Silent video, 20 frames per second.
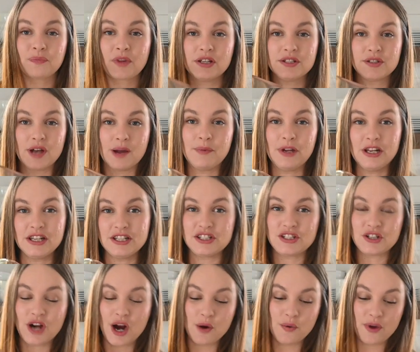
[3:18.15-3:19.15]
So I'm going to
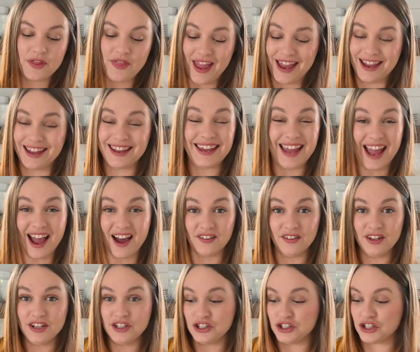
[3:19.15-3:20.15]
start with a
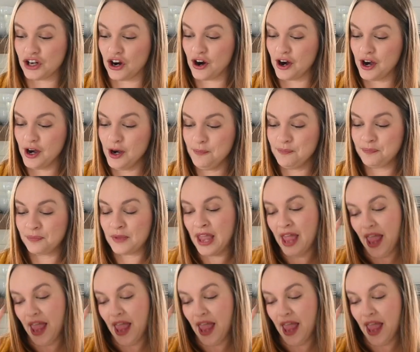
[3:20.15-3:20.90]
gallon jar,